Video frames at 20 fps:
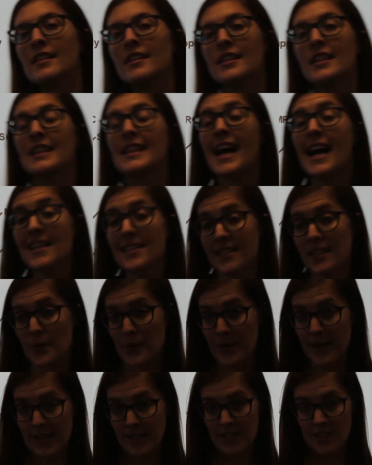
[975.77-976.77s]
The last thing
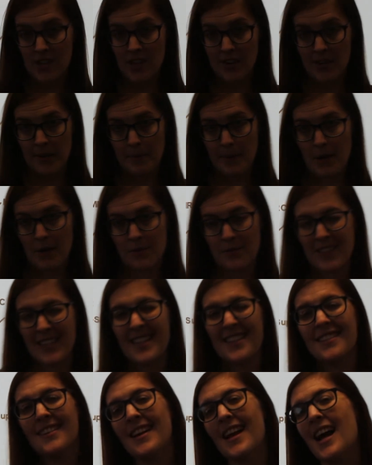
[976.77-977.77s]
we're going to talk about
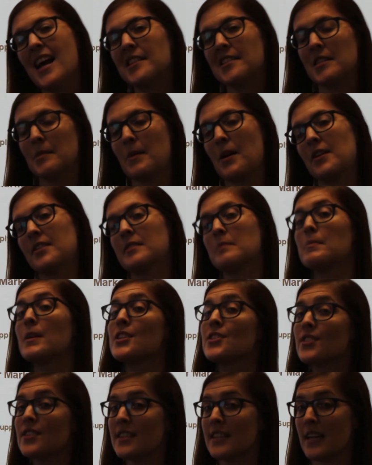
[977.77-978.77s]
isn't asked about as
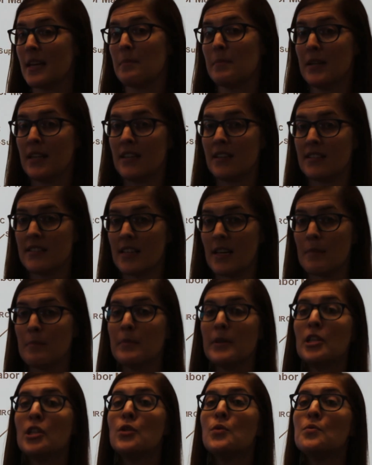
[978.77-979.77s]
much on the AP exam,
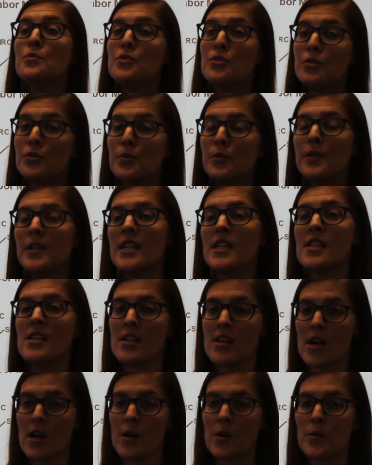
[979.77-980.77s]
but you do need to
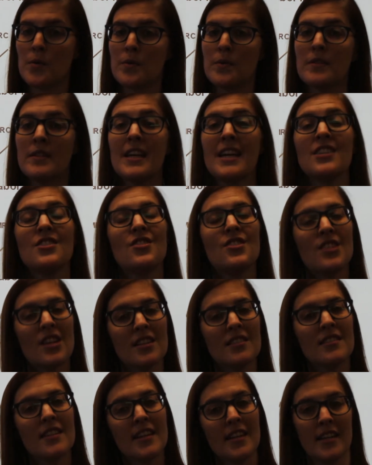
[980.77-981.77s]
know that
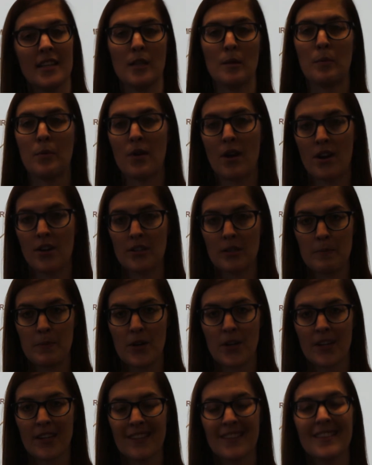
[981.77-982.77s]
just like in the product
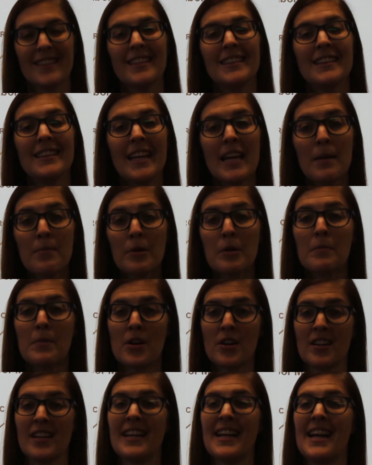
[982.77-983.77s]
market, the labor
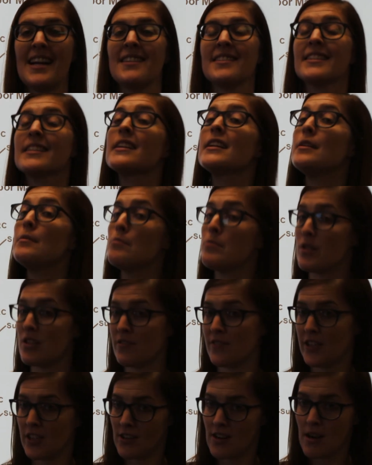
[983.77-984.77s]
market has
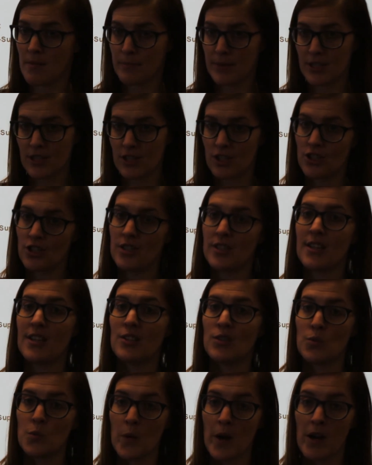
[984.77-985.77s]
imperfect competition
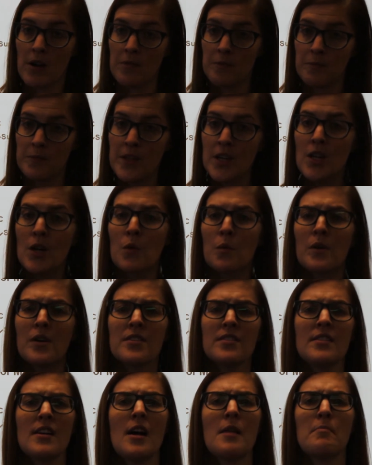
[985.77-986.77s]
as well, where
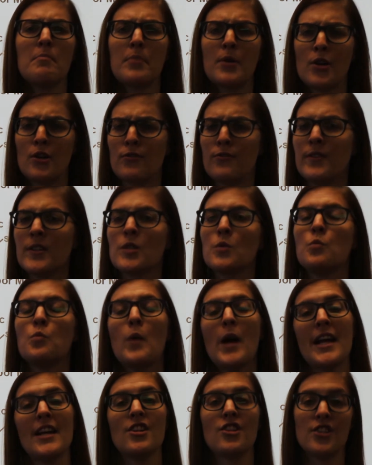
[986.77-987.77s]
it's not perfect
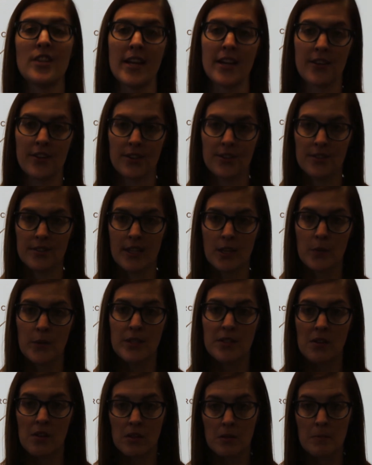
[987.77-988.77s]
wage takers like we
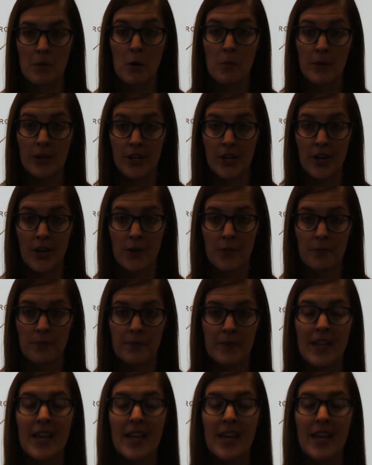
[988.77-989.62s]
saw a moment ago.